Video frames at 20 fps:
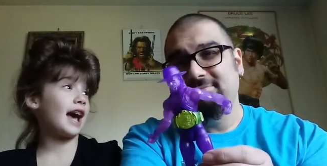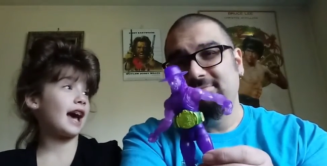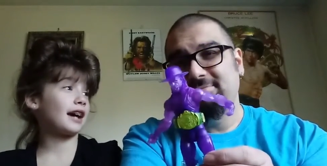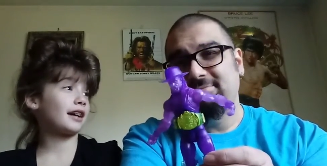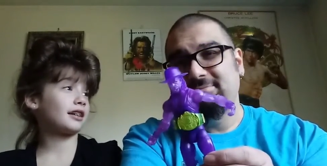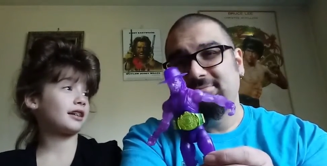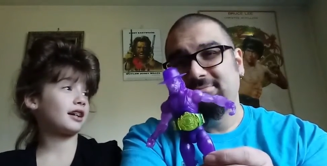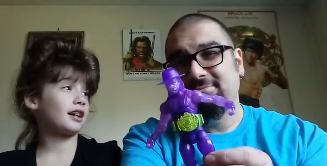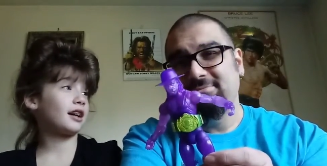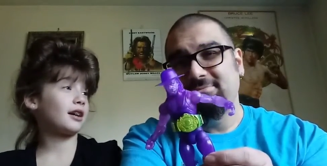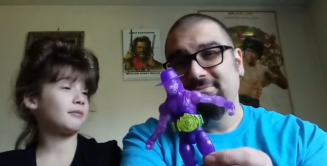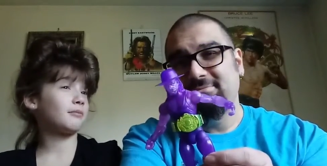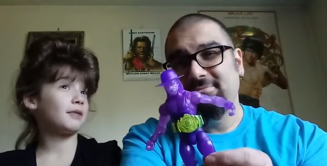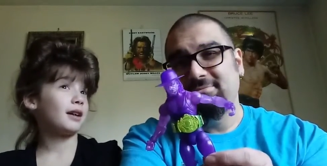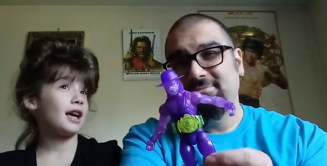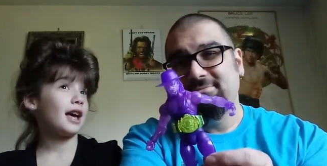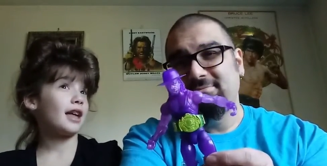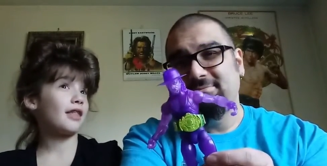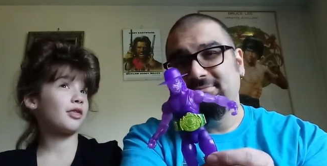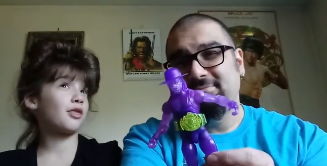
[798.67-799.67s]
Speaker 1: attack,
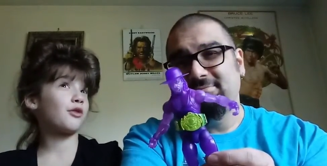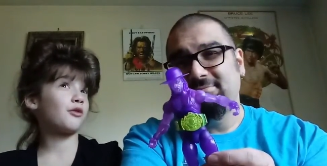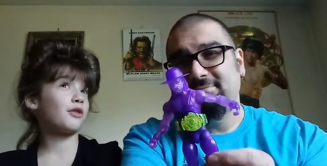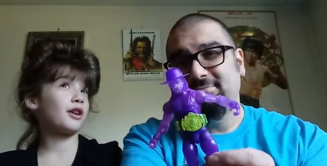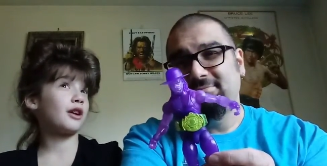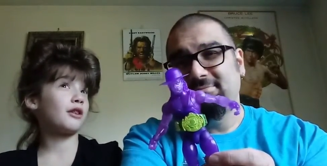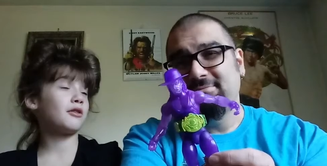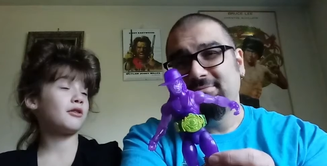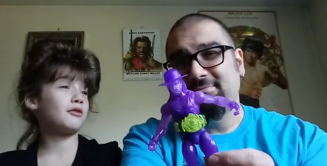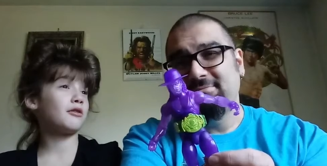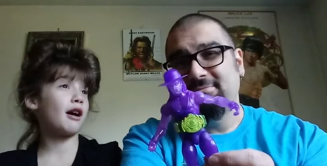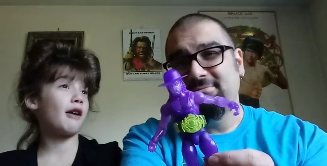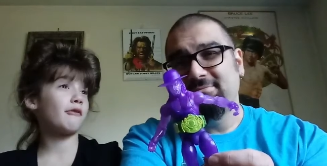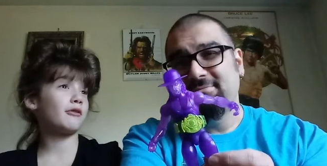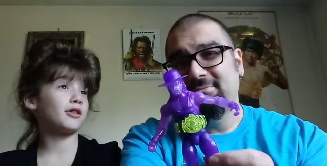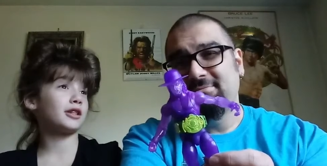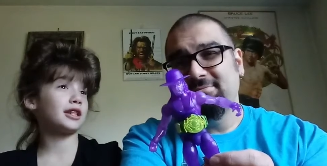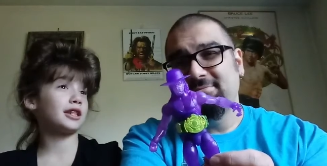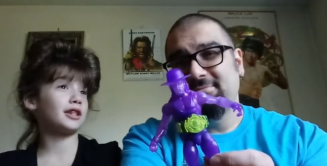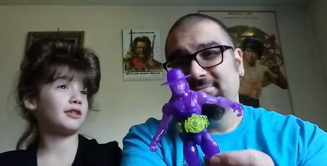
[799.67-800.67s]
um, and throw
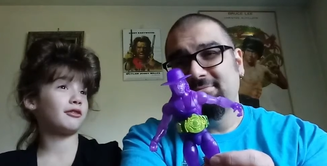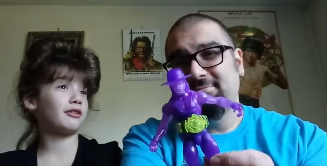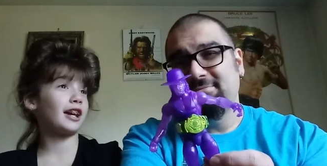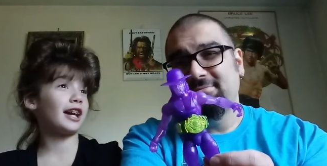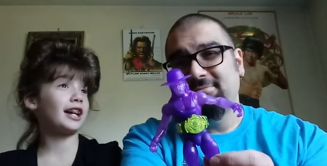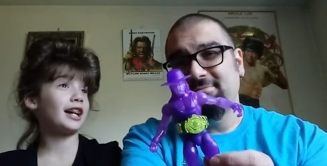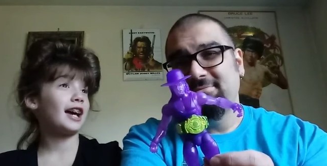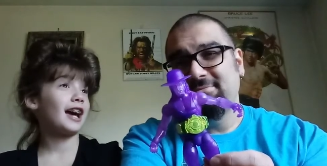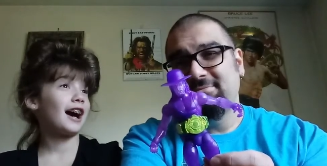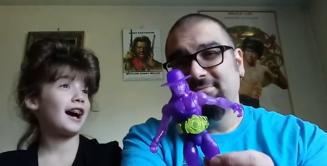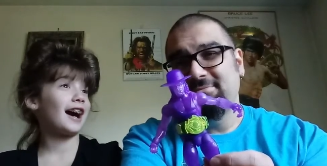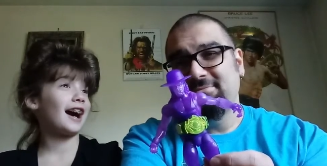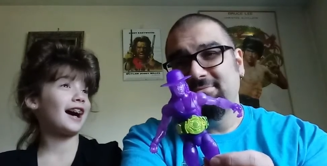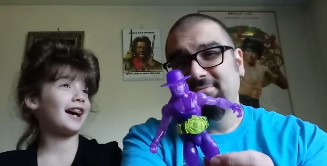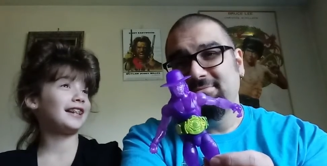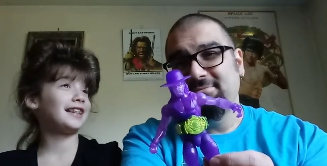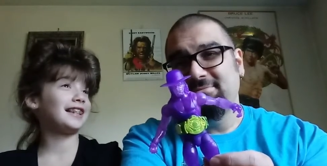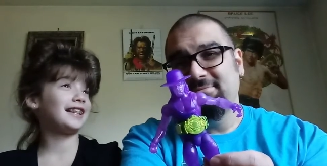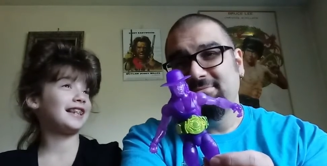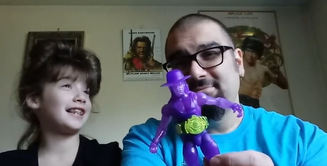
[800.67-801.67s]
whoever's in the ring
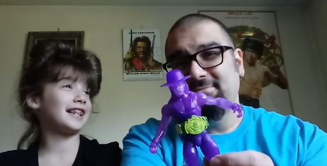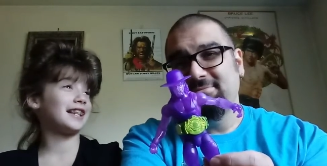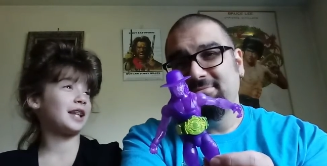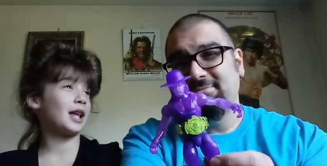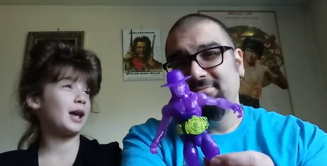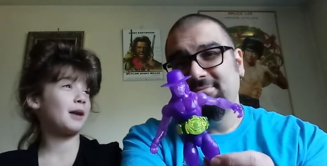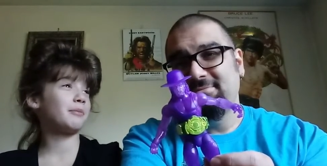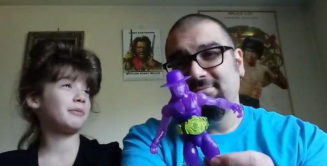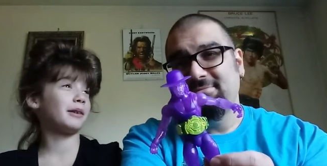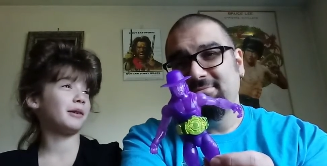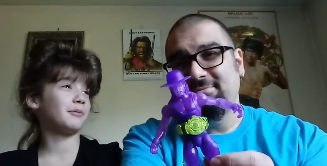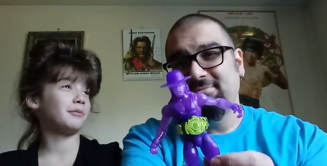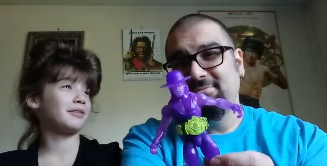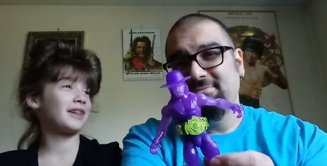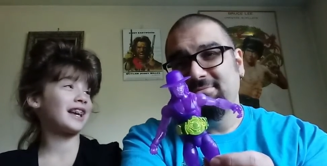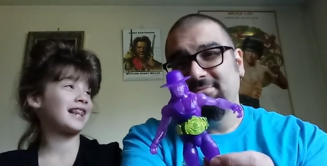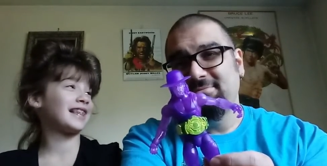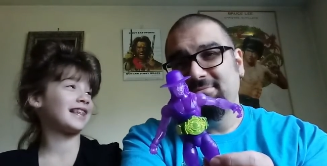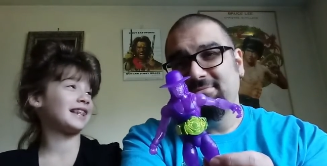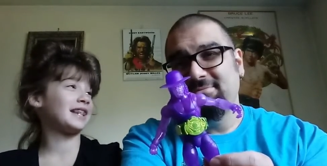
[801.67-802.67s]
onto the table and
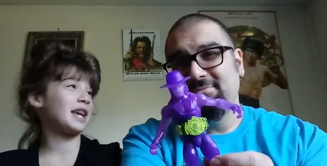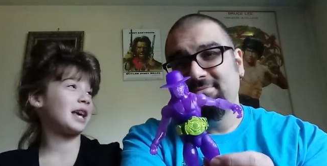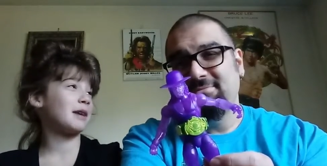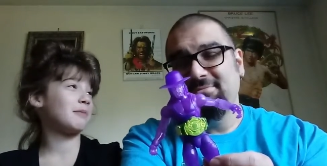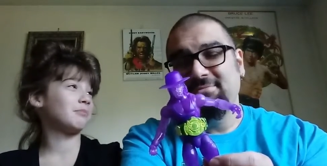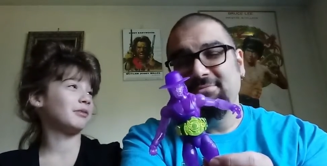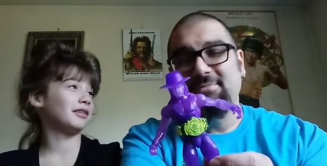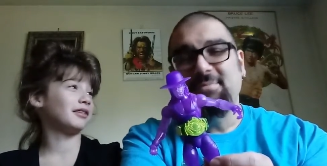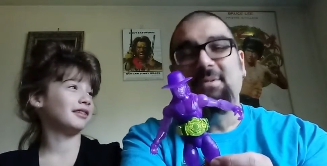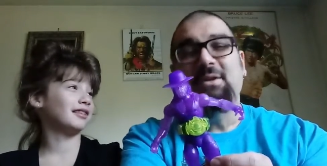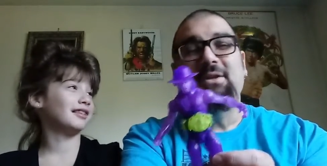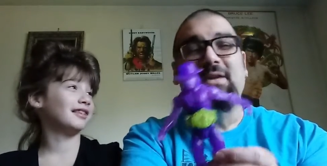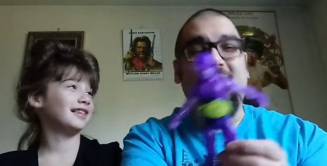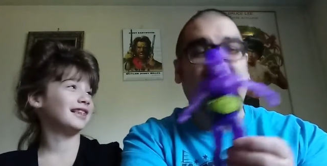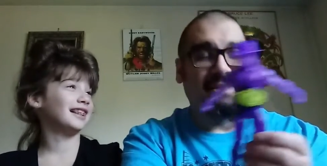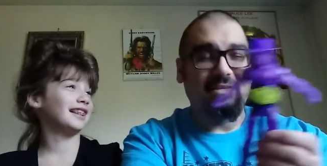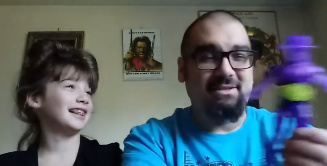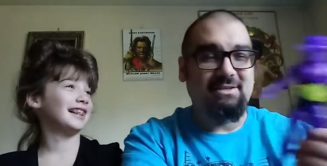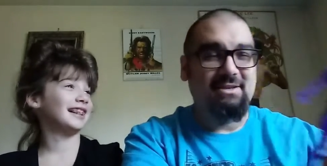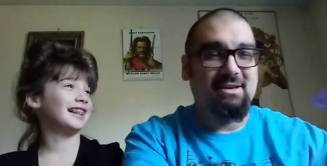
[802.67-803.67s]
break the table.
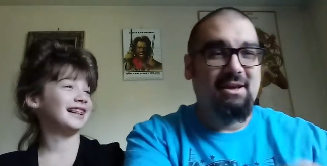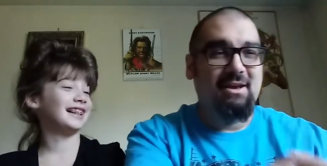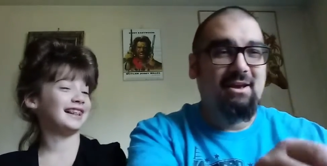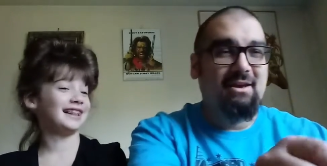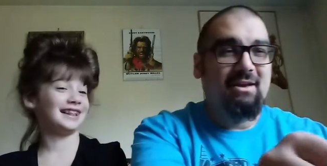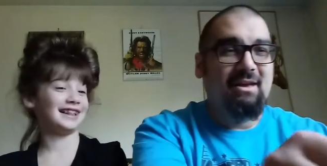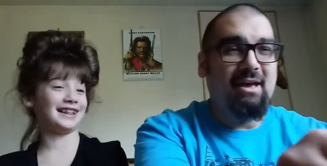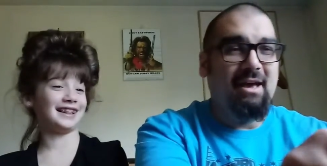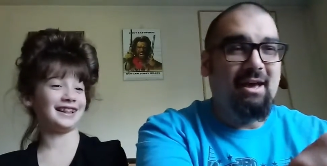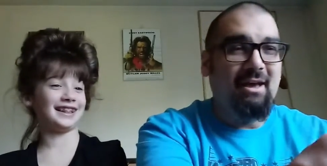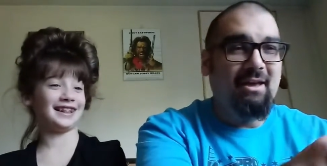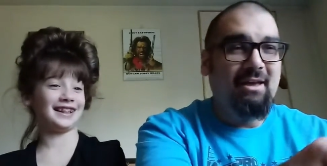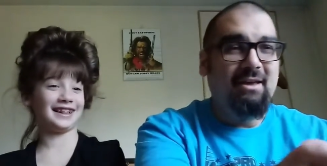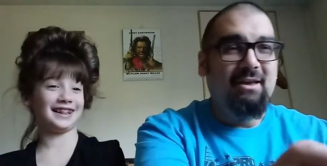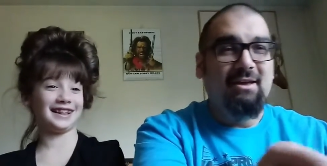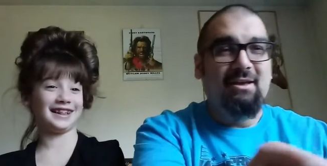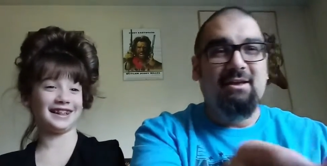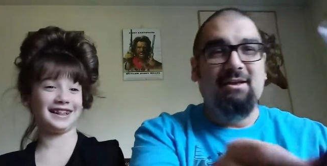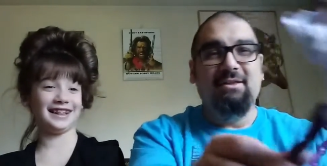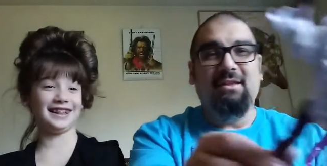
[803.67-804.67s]
Speaker 2: Yes. Okay.
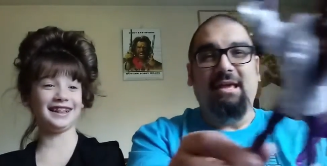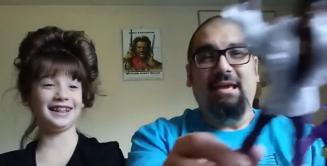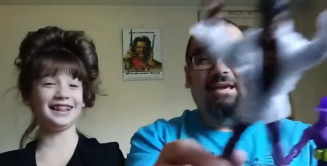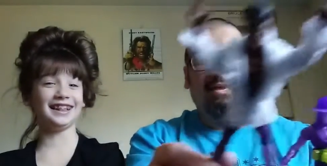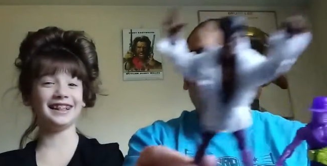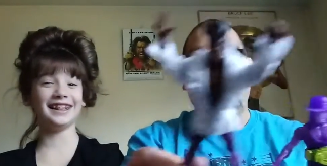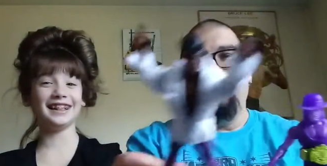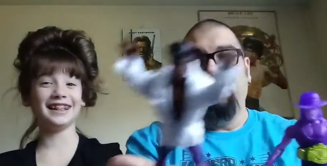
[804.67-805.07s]
Like